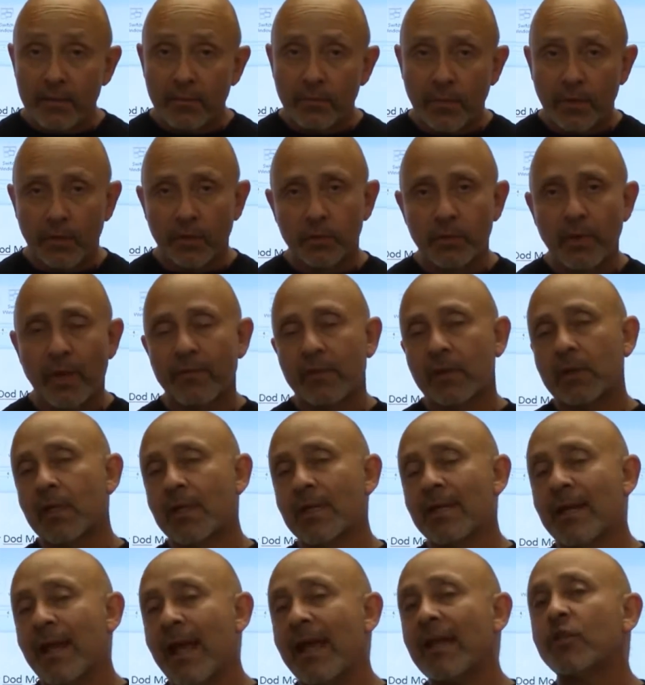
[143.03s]
because we have a
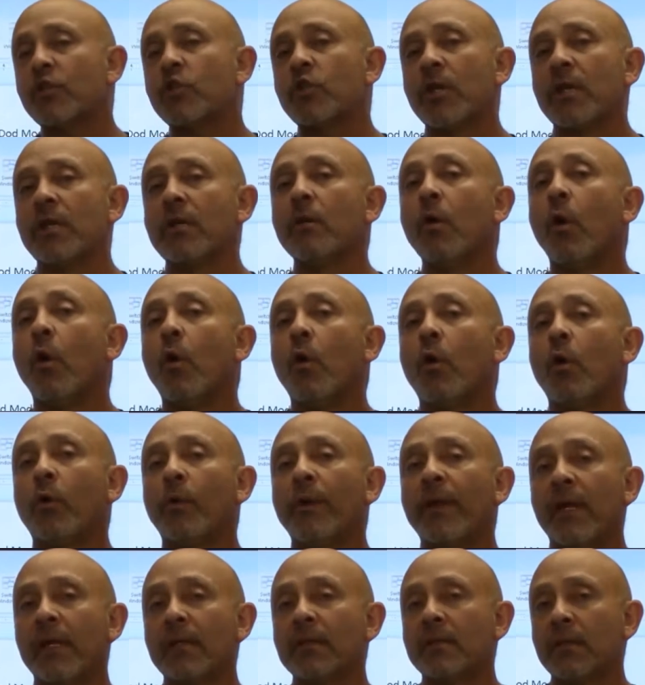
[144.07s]

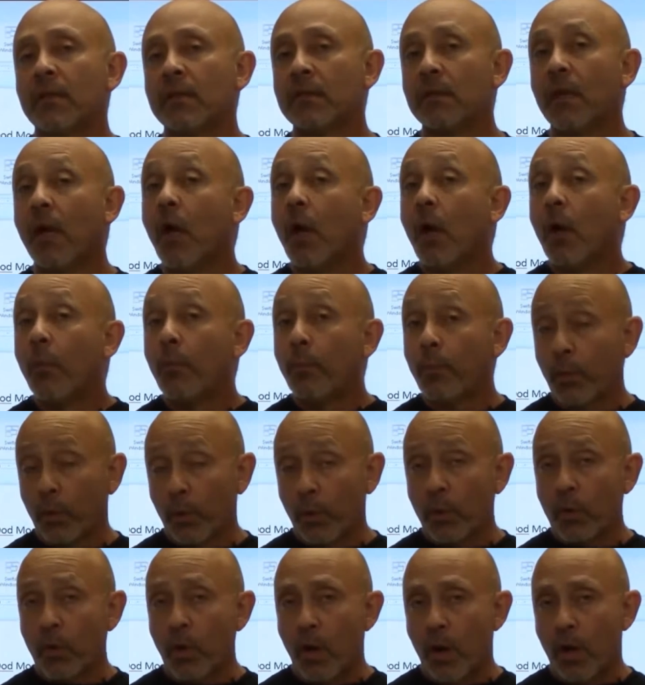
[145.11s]
connection-oriented
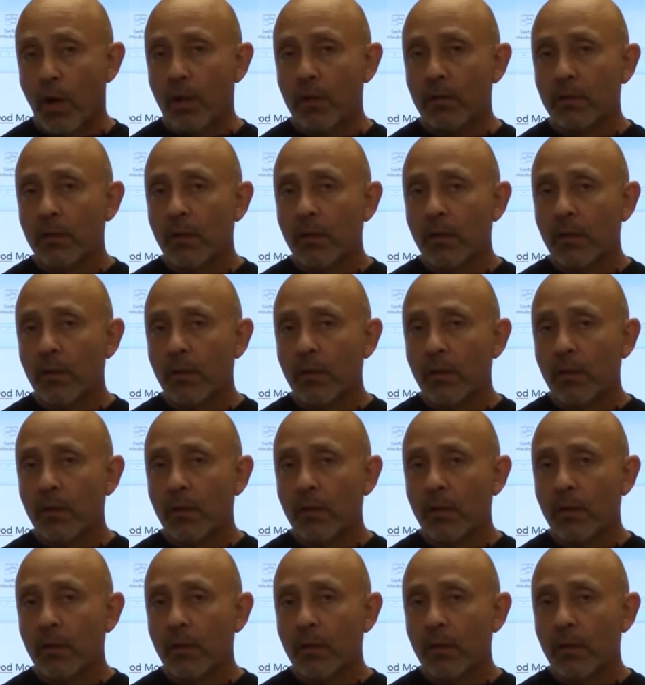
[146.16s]
protocol